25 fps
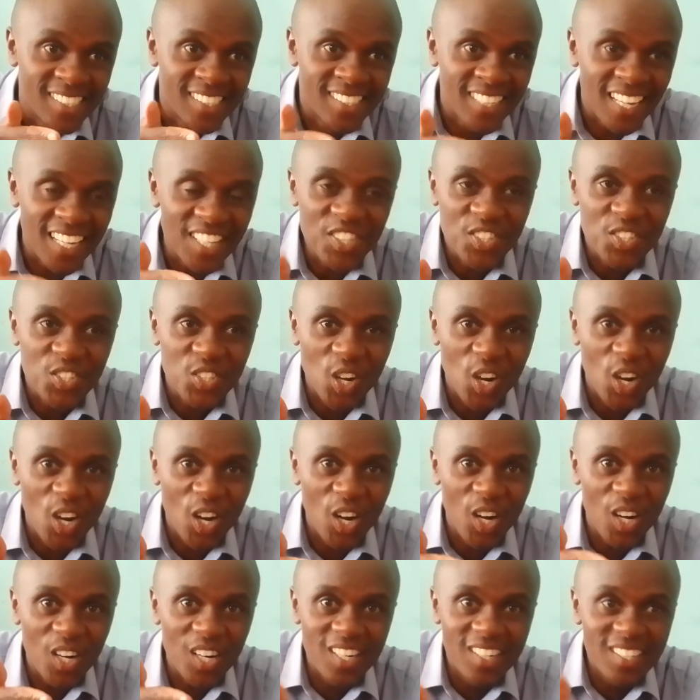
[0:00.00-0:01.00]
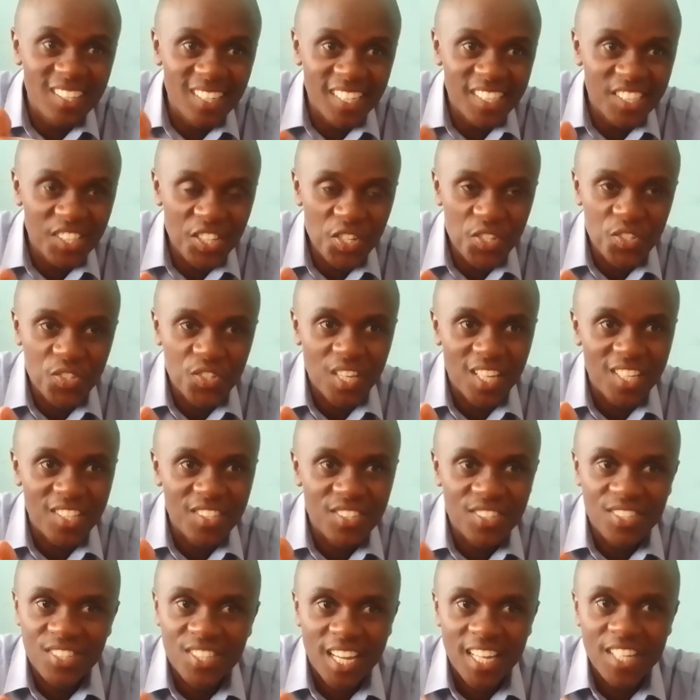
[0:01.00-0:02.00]
Gentle ladies and
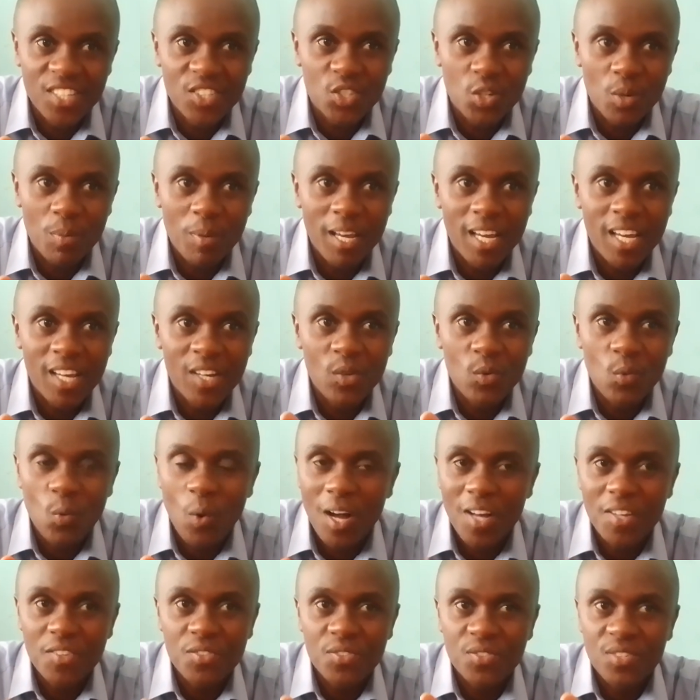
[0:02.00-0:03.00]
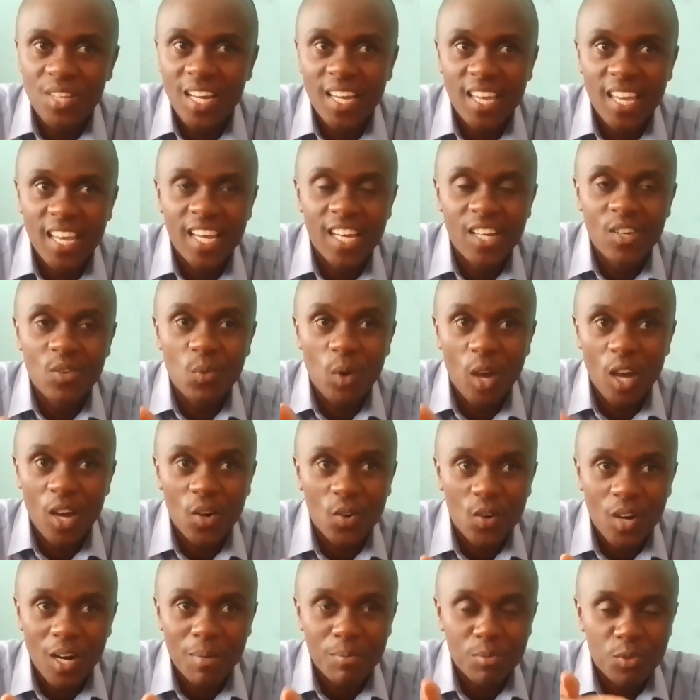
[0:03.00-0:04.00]
gentlemen, once again,
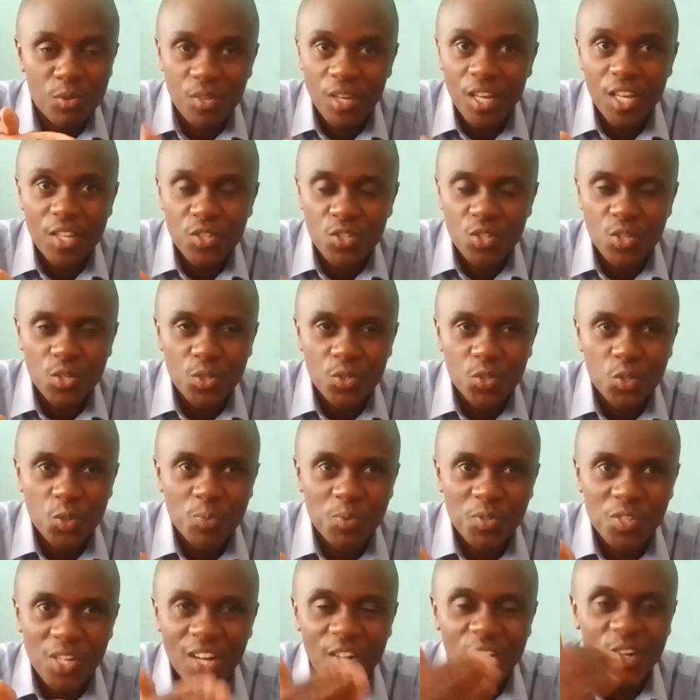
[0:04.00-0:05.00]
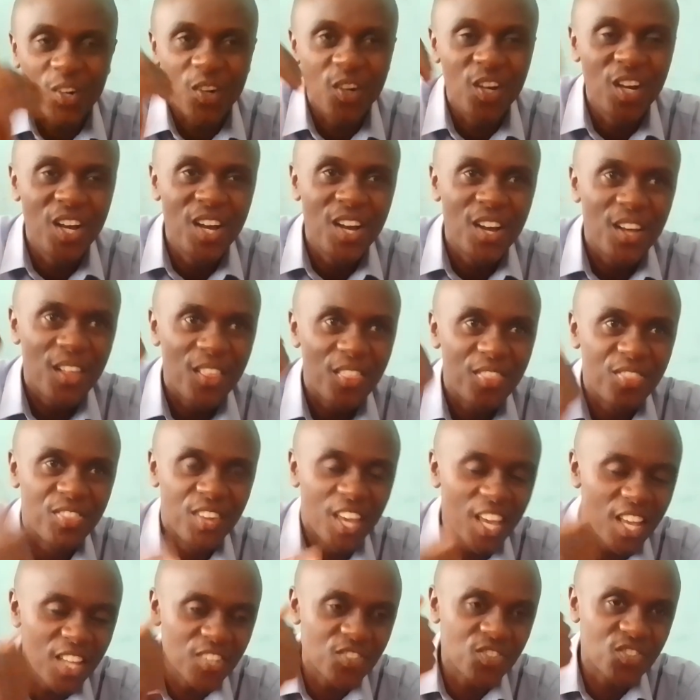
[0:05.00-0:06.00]
welcome to this YouTube channel.
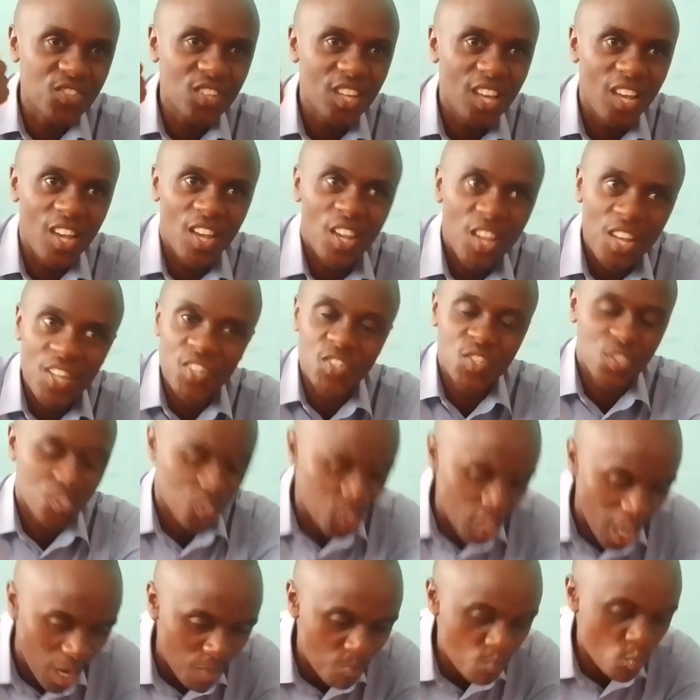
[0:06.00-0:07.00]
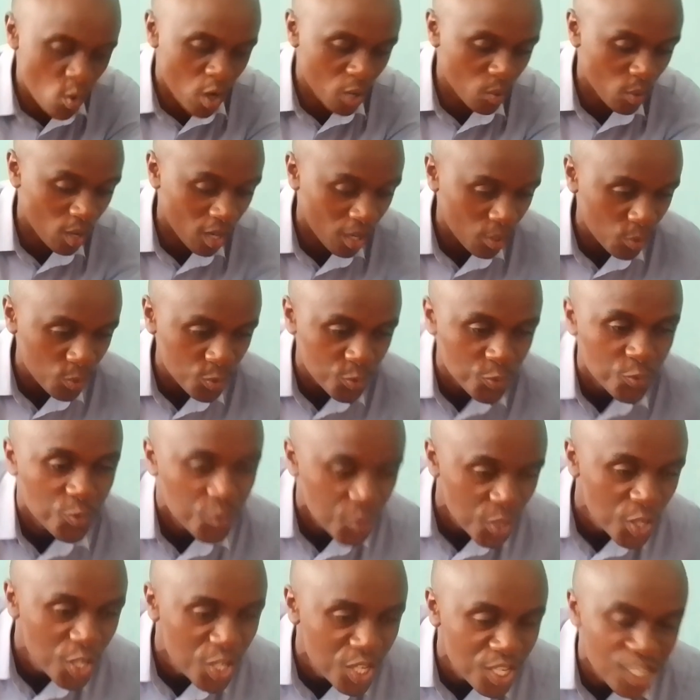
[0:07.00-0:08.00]
This is Samuel Warago
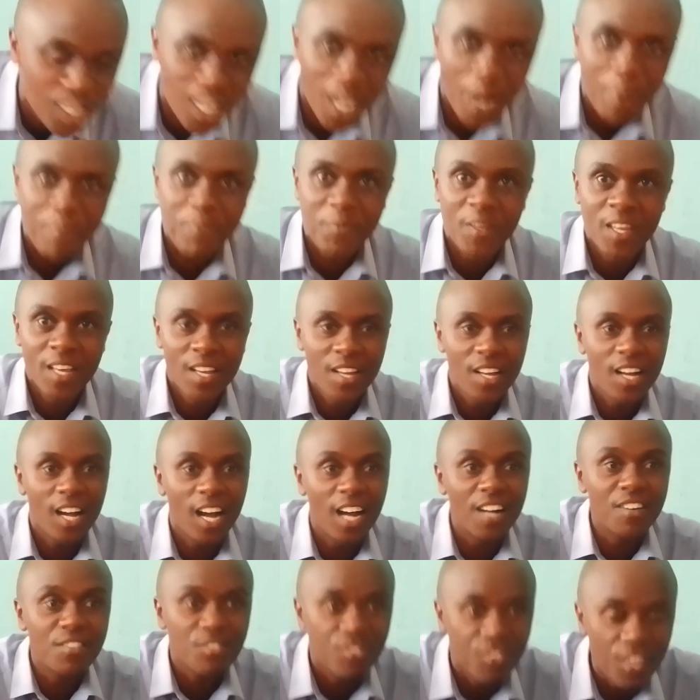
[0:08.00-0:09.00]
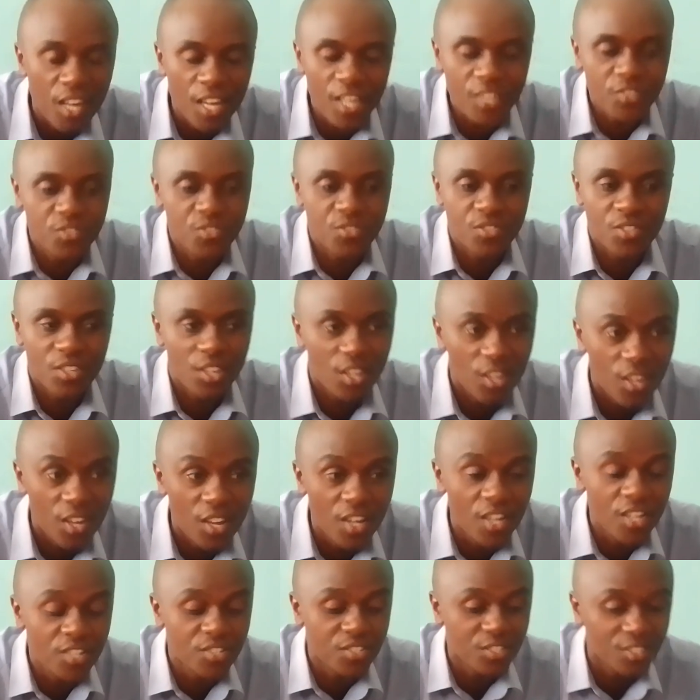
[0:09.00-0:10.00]
Senior, and this
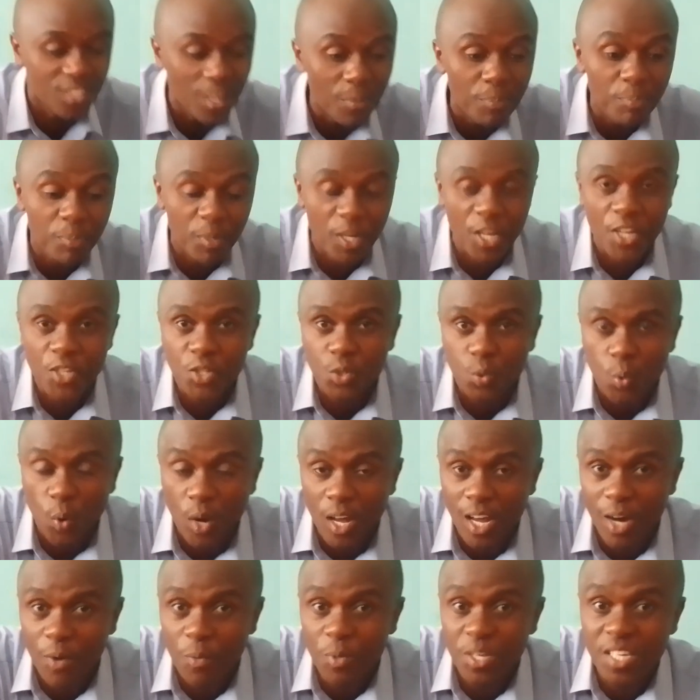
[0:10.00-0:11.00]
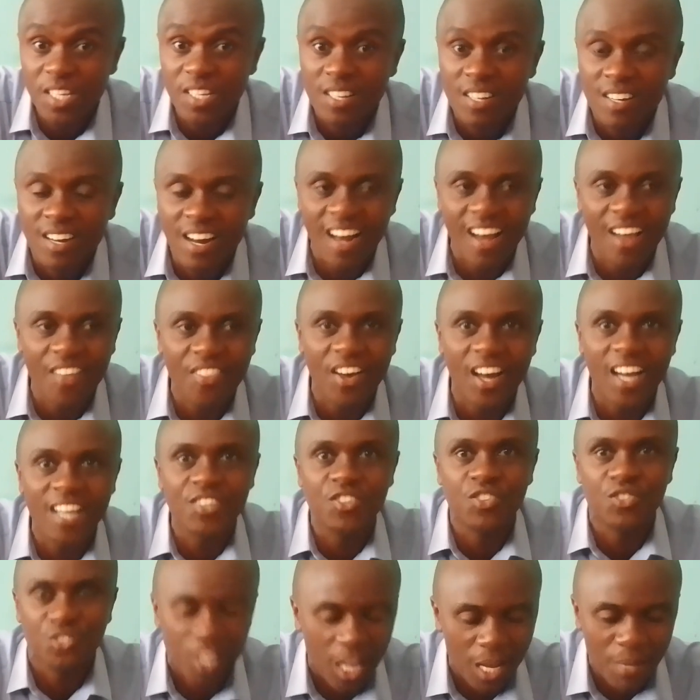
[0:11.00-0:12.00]
is the place where we gather
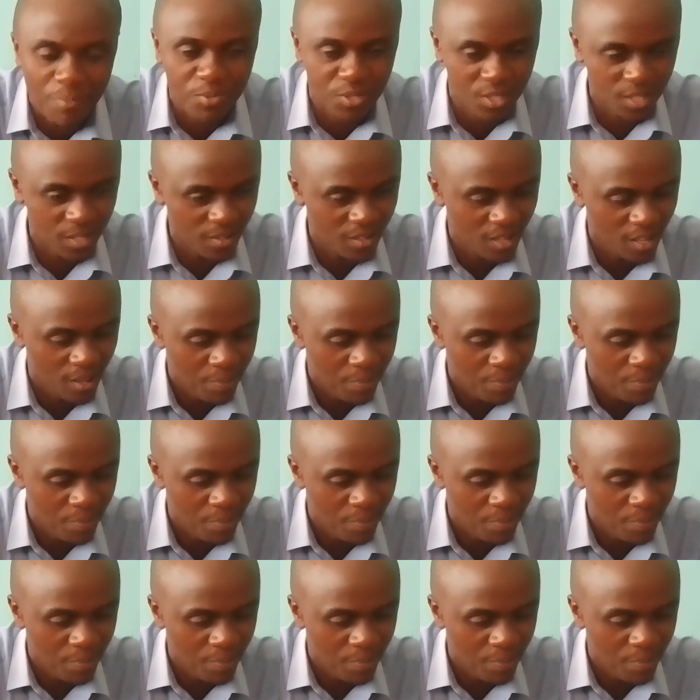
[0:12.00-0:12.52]
gems